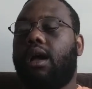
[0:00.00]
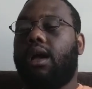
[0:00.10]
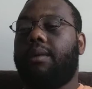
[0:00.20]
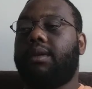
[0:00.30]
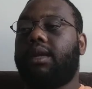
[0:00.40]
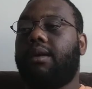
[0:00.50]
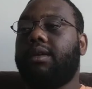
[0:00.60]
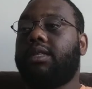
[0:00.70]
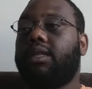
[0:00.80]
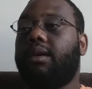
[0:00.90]
um, and
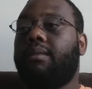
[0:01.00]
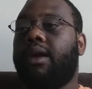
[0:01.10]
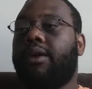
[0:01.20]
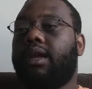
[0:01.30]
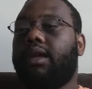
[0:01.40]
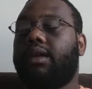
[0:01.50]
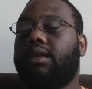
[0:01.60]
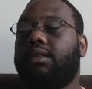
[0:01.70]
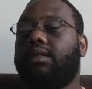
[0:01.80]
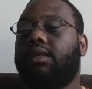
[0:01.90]
coming to the
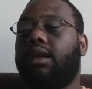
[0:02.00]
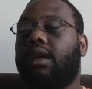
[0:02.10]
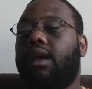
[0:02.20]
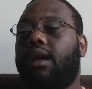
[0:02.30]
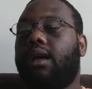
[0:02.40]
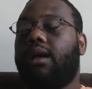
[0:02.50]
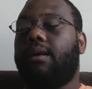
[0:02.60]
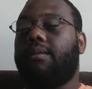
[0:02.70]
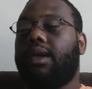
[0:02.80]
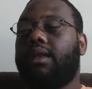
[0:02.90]
Americas
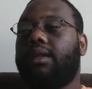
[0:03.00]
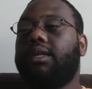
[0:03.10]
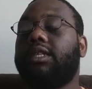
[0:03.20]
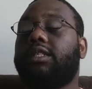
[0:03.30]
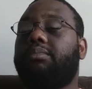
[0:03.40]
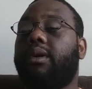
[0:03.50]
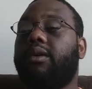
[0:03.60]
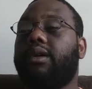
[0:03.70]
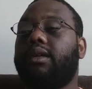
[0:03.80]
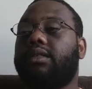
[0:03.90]
um, and his
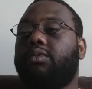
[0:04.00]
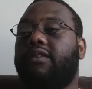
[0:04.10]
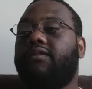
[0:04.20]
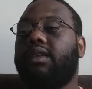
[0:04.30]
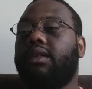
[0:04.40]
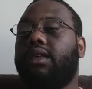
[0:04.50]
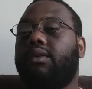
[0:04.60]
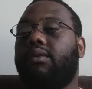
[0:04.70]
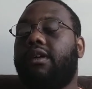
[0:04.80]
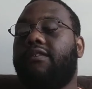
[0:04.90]
experience with
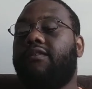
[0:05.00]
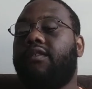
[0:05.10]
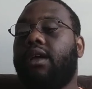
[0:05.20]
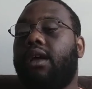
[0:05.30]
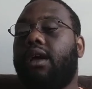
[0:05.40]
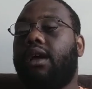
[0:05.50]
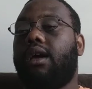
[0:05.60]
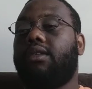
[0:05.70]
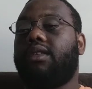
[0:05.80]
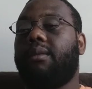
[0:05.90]
dealing with
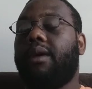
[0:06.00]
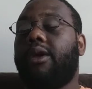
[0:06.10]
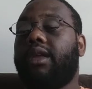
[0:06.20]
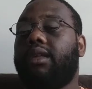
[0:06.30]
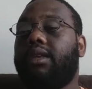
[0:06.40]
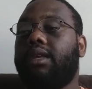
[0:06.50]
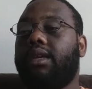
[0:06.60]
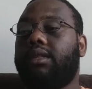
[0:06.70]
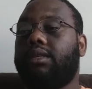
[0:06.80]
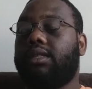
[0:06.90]
uh, the American
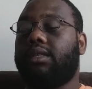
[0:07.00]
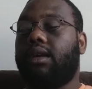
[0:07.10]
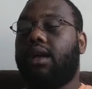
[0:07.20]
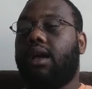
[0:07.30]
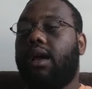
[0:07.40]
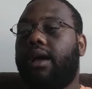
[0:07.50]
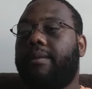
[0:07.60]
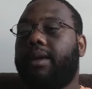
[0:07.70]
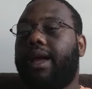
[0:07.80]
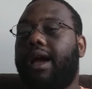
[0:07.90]
Indians
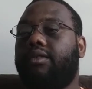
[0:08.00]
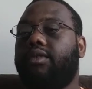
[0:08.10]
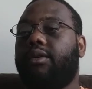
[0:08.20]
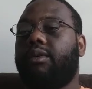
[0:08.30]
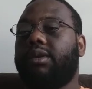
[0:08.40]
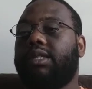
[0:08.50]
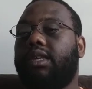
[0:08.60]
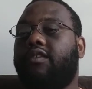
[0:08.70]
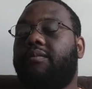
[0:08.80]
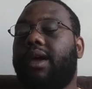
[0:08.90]
um, and how they were
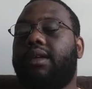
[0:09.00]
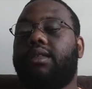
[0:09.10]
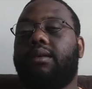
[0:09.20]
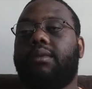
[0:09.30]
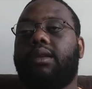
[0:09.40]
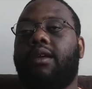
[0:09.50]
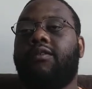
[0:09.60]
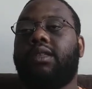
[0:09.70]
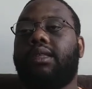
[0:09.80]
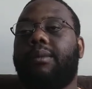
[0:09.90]
received by them and
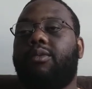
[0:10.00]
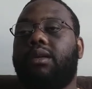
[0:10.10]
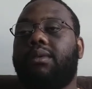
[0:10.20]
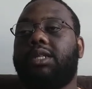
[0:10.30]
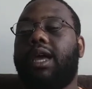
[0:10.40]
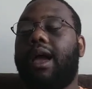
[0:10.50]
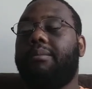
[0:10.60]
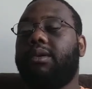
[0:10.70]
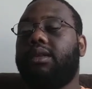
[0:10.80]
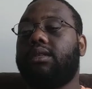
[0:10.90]
everything that pretty much
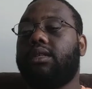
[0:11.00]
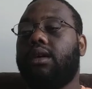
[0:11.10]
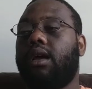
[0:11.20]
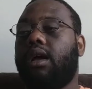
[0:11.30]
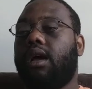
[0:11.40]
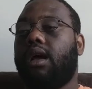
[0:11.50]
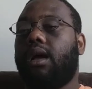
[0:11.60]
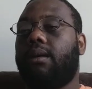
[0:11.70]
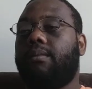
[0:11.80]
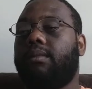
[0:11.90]
happened.
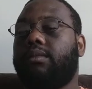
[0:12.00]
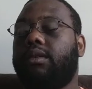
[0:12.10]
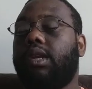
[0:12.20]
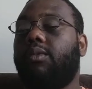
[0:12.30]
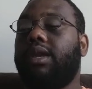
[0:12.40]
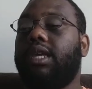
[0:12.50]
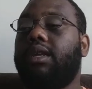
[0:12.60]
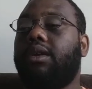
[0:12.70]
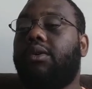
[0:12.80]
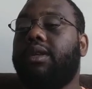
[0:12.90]
Um, you know what he
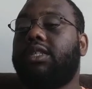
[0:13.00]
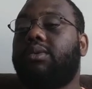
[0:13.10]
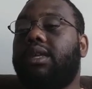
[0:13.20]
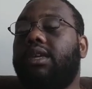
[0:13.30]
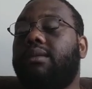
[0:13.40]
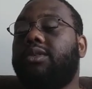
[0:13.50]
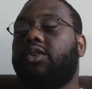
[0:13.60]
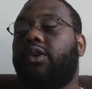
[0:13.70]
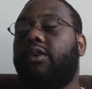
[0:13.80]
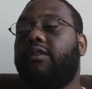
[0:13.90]
noticed, what he
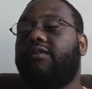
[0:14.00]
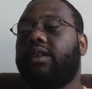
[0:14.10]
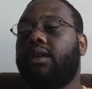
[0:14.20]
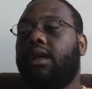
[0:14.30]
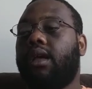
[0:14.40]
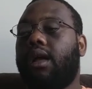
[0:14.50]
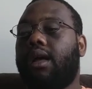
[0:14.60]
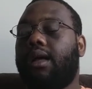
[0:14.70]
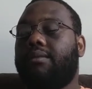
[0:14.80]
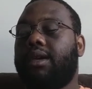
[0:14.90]
observed.
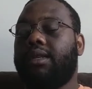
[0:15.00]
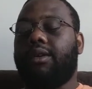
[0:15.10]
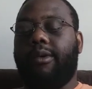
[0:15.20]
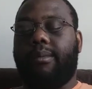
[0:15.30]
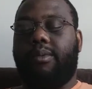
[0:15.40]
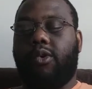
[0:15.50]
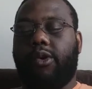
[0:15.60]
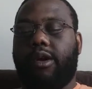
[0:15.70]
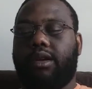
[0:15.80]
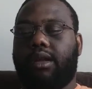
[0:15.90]
Um, in the
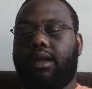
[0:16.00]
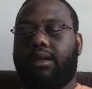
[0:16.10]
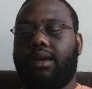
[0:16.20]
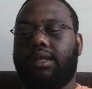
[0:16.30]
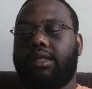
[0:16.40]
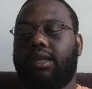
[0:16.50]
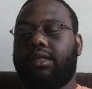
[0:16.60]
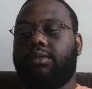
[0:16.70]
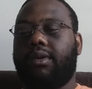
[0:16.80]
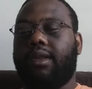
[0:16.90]
report, it's
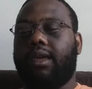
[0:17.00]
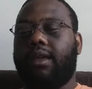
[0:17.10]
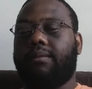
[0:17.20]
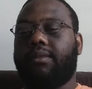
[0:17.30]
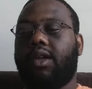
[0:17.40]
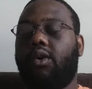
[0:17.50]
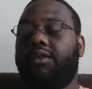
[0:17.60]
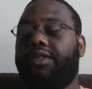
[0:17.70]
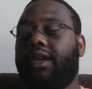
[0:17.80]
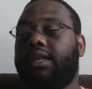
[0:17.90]
it's really the
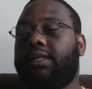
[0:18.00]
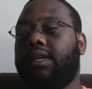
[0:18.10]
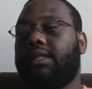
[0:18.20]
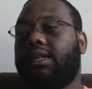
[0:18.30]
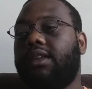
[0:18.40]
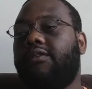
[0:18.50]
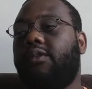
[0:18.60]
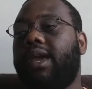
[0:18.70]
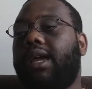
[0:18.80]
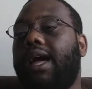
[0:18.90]
whole thing is, is in a
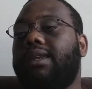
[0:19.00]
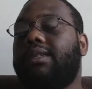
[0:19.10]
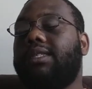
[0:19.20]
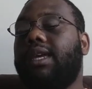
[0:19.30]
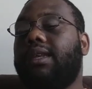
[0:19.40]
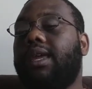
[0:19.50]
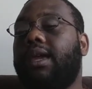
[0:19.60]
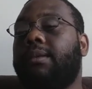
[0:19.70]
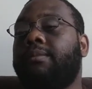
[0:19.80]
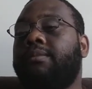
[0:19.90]
way
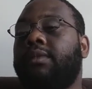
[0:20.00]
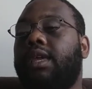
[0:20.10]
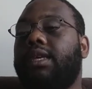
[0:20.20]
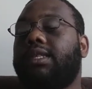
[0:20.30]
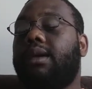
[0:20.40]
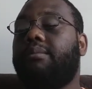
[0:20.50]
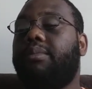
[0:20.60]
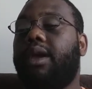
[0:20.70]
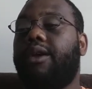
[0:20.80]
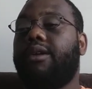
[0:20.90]
condescending. He's
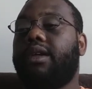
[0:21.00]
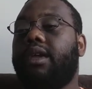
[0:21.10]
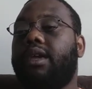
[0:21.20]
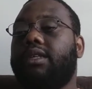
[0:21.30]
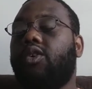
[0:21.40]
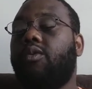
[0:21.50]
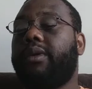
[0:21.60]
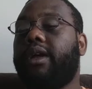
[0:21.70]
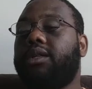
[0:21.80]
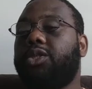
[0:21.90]
comparing his
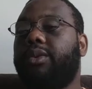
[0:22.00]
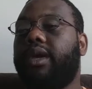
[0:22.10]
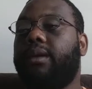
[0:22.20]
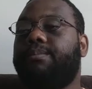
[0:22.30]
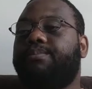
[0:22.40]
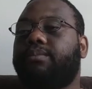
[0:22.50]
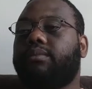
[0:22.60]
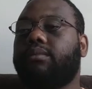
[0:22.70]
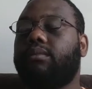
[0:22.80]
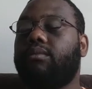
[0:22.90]
home country
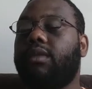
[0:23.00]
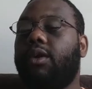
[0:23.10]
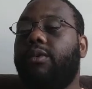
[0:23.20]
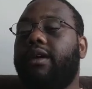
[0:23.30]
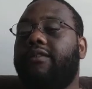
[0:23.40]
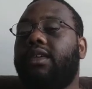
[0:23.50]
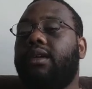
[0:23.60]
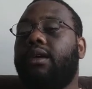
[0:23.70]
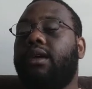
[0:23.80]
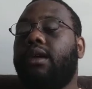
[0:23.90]
with
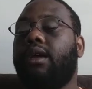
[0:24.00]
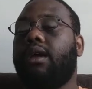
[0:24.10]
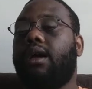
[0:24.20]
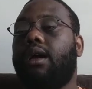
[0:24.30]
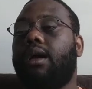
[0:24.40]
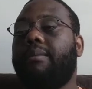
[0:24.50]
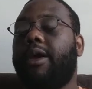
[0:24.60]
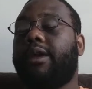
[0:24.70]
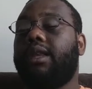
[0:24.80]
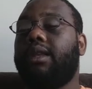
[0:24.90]
the uh,
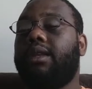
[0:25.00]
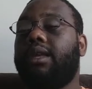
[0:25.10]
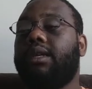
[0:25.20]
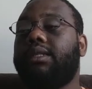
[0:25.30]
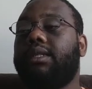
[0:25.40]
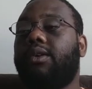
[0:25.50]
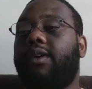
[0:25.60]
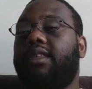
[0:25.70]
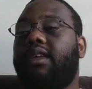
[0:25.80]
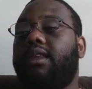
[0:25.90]
American Indians and the
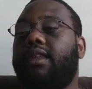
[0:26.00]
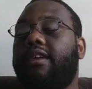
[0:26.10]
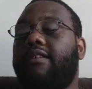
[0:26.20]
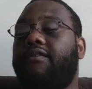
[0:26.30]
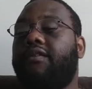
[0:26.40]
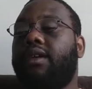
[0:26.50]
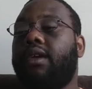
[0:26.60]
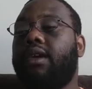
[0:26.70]
way they live.